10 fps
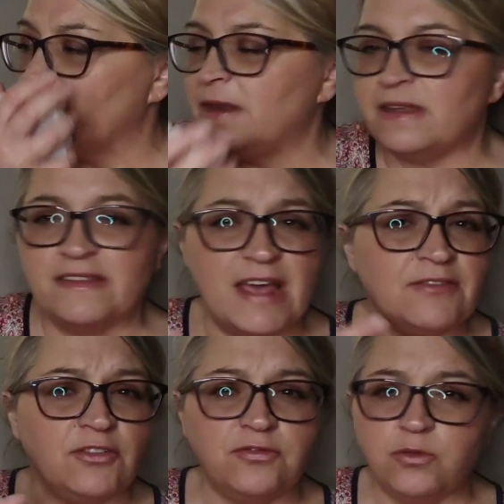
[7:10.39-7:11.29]
It does
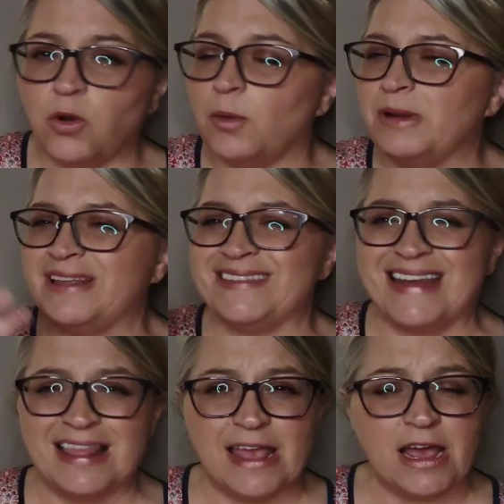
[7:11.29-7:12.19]
have a floral, but it's
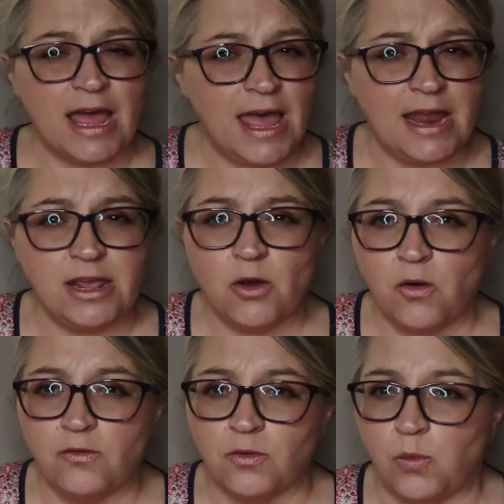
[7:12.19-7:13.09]
not like a heady,
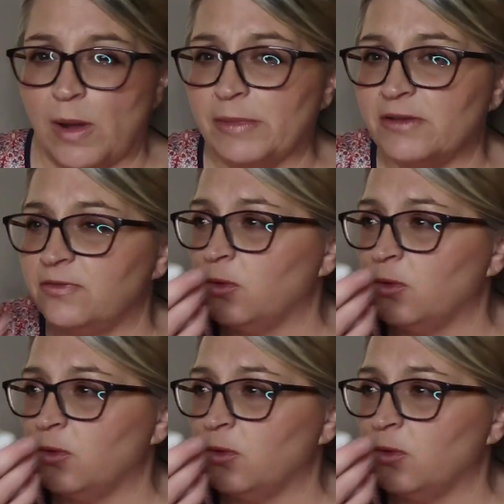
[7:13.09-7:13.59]
overwhelming